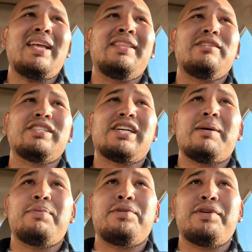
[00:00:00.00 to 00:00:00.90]
there was a
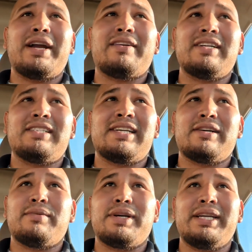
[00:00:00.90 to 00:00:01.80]
couple areas
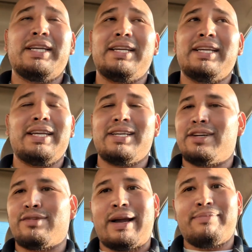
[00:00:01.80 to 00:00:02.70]
there where he he
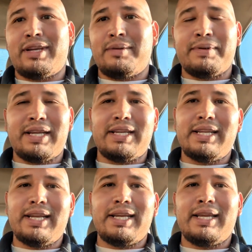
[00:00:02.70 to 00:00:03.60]
could have wrapped up and he
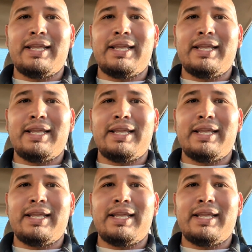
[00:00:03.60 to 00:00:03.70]
didn't,